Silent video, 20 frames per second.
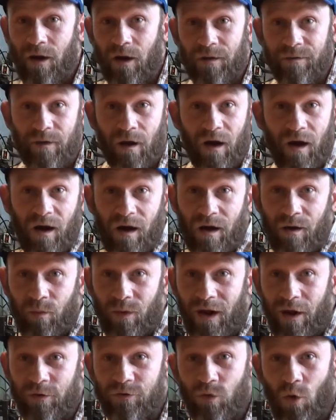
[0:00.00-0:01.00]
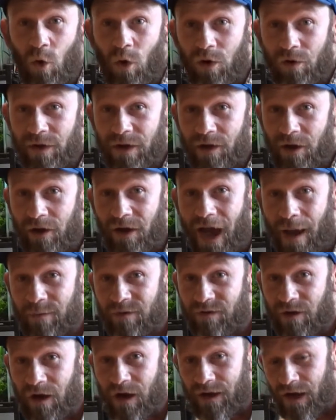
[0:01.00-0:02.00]
when I was ordering it on
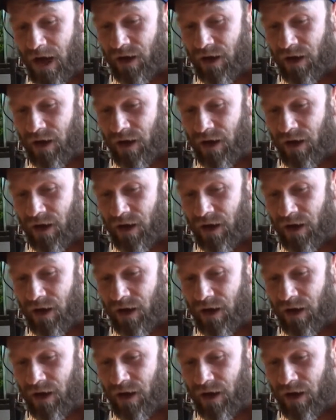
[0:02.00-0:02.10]
Amazon,